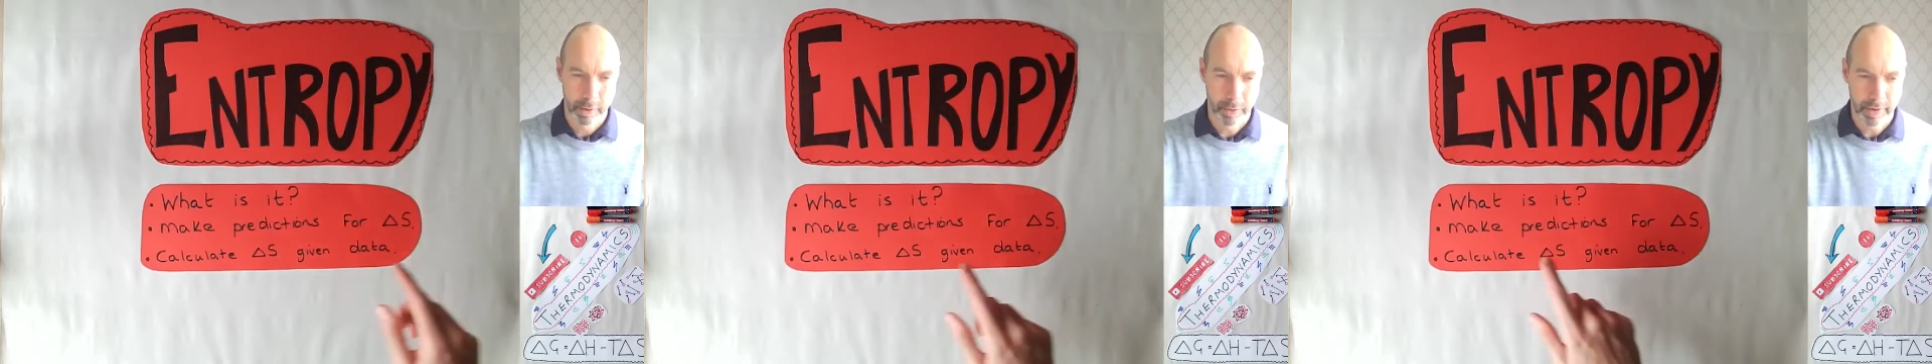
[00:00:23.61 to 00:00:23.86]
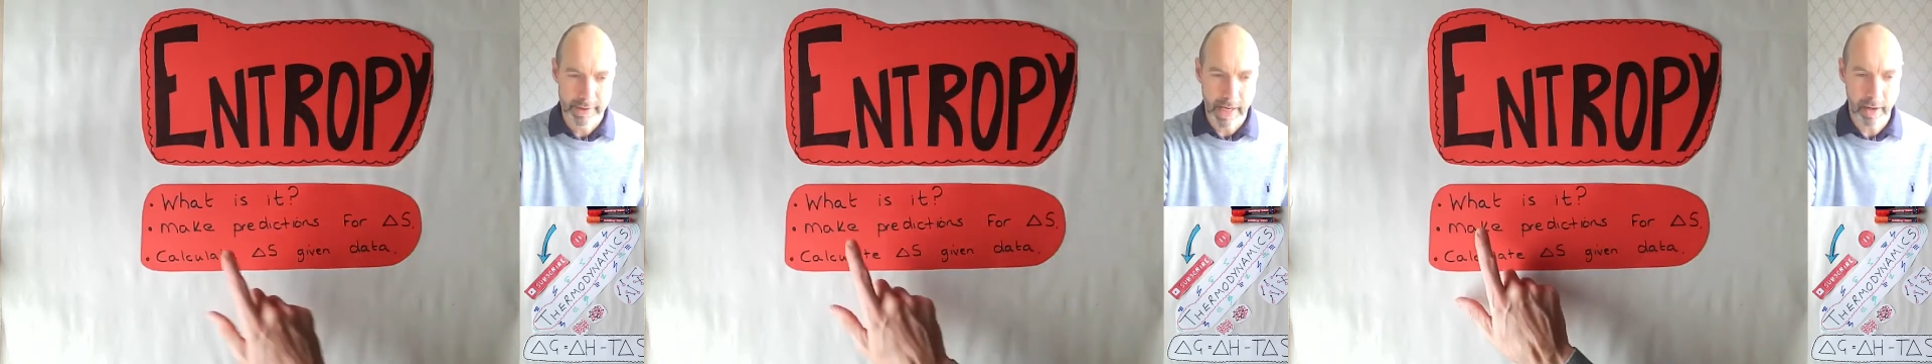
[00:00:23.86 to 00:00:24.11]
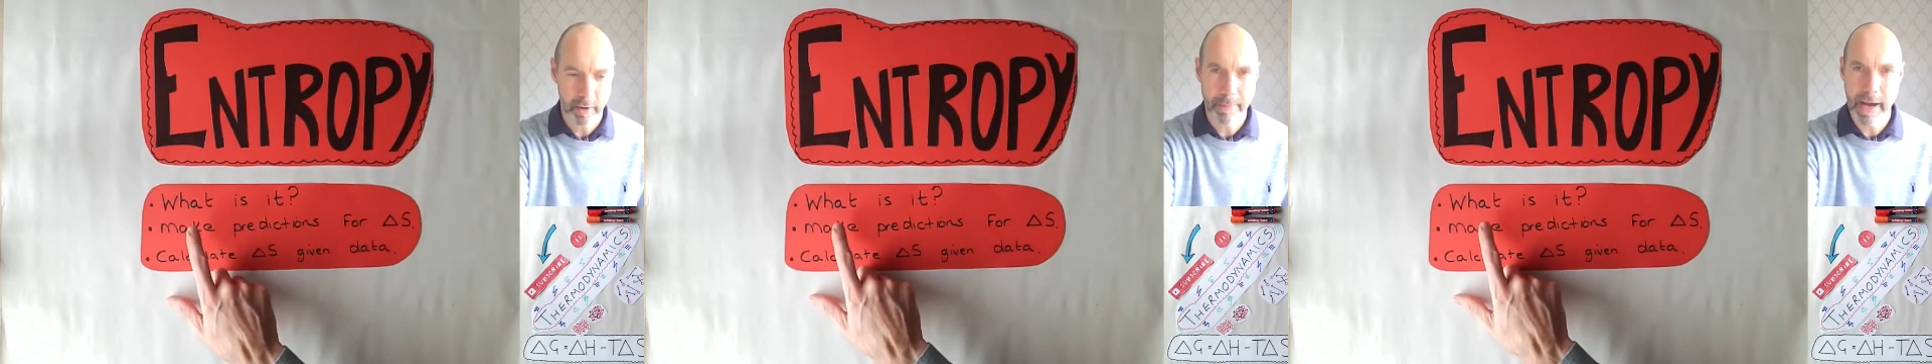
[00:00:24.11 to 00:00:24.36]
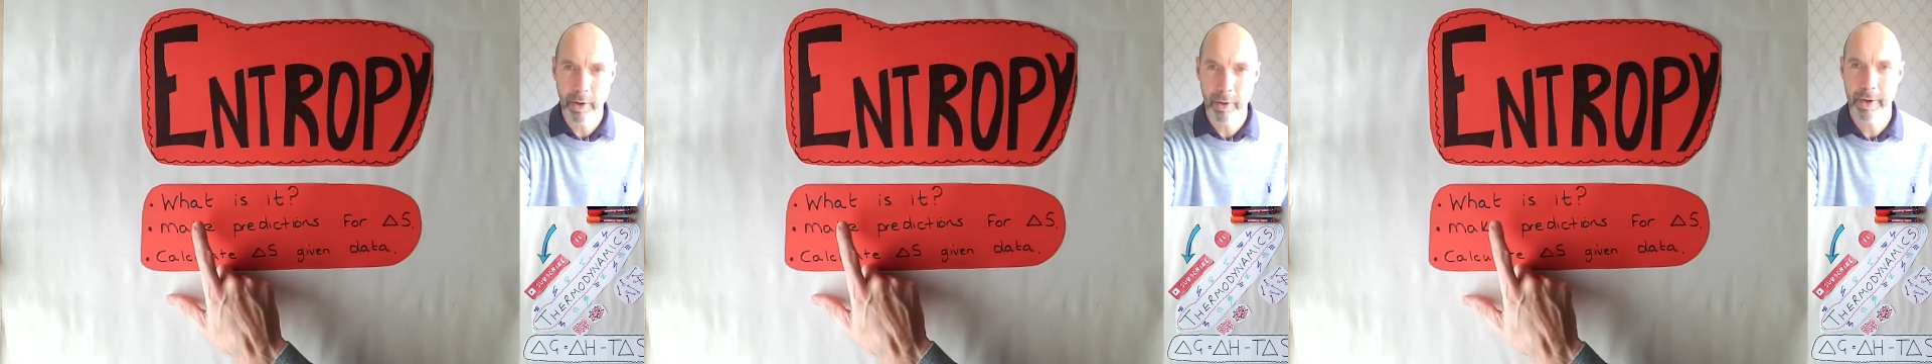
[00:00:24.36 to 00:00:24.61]
going to start off by
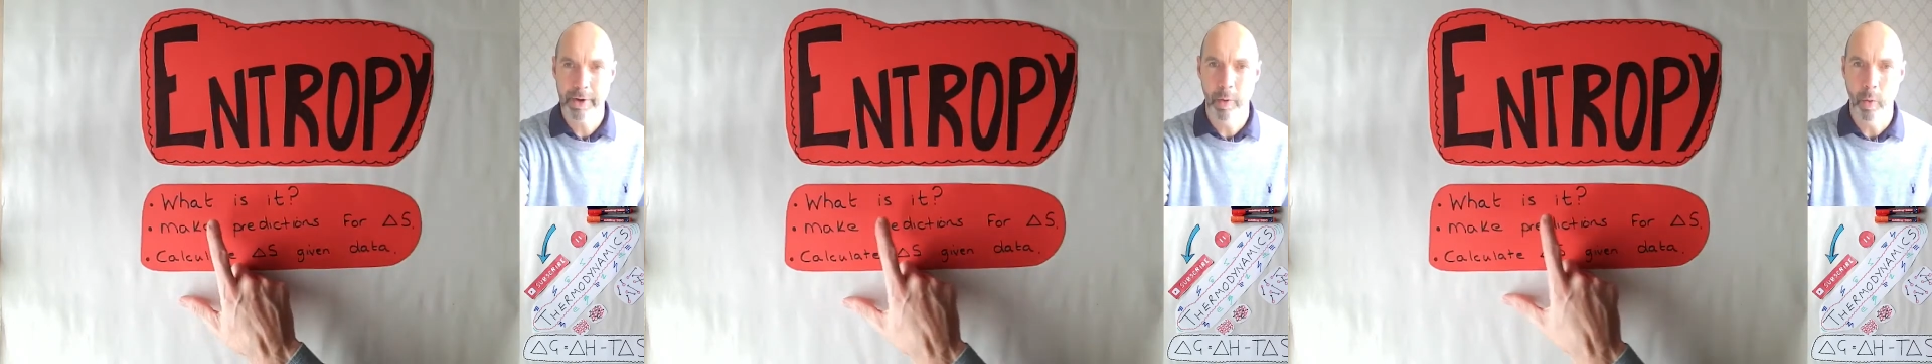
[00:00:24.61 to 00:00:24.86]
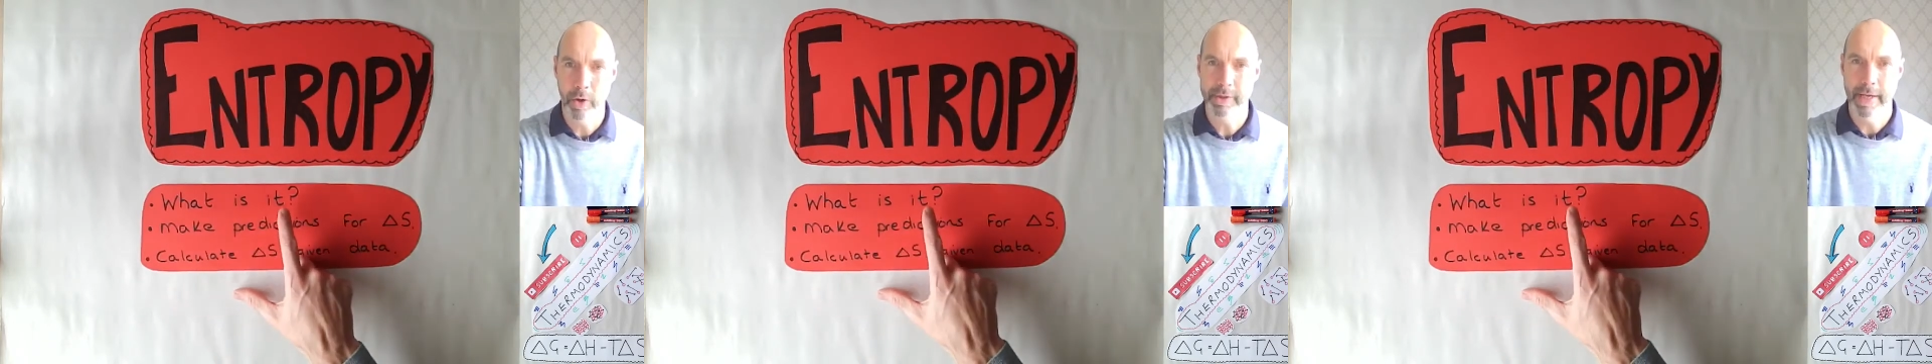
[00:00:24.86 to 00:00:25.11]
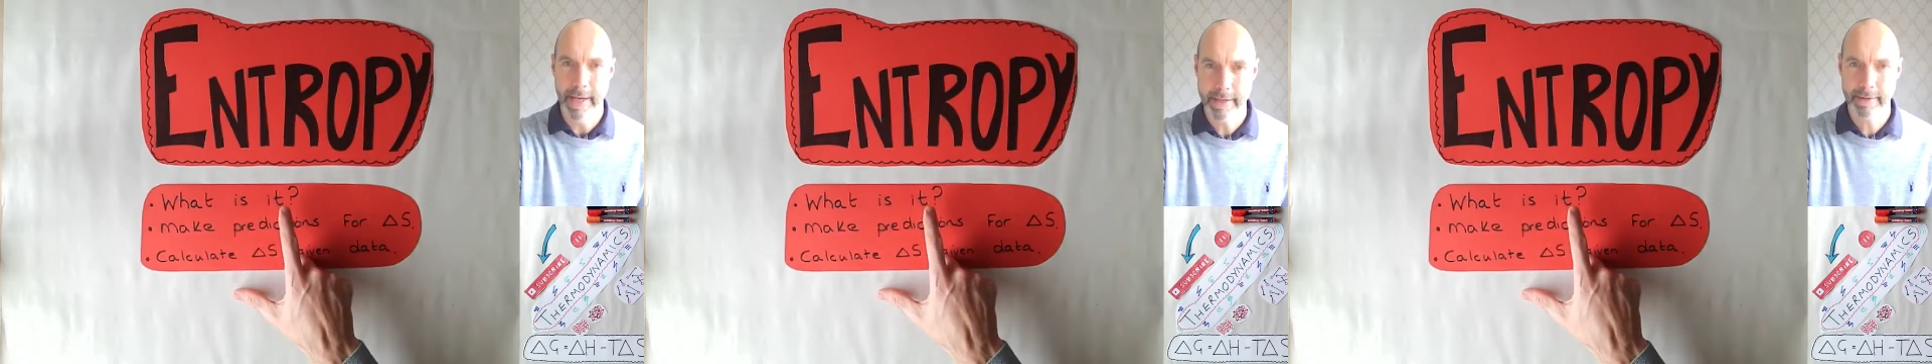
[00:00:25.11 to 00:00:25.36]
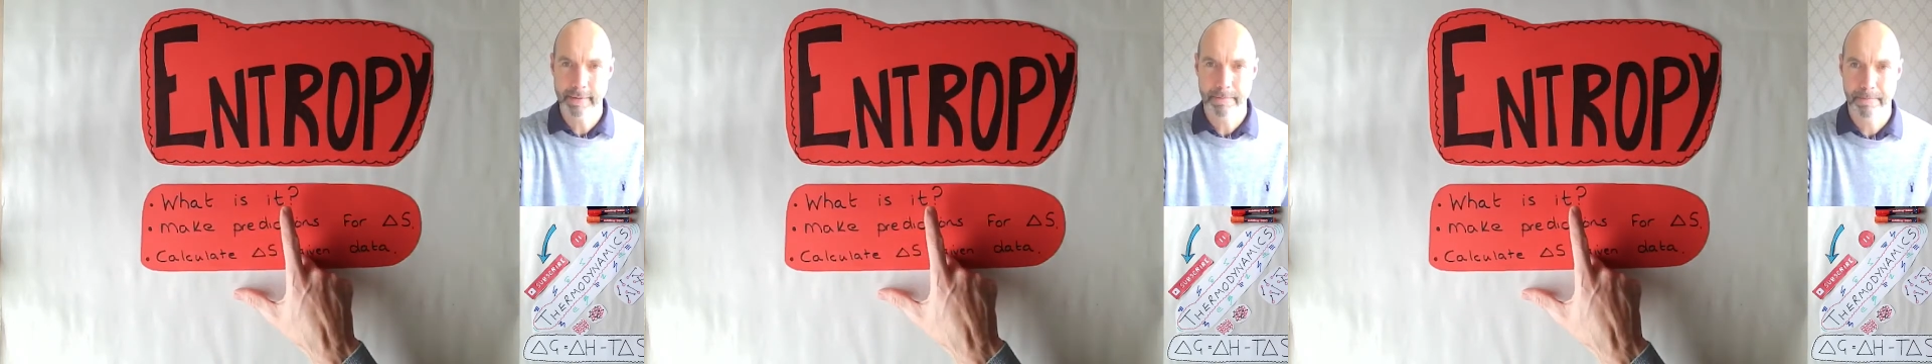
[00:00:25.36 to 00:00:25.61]
looking at what it
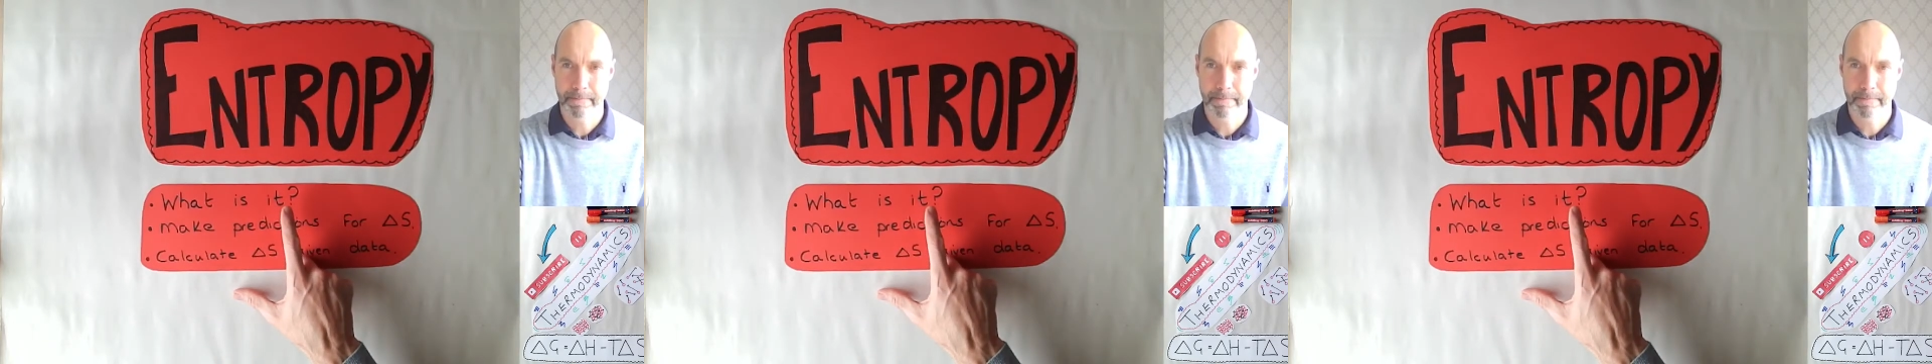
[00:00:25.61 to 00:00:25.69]
is,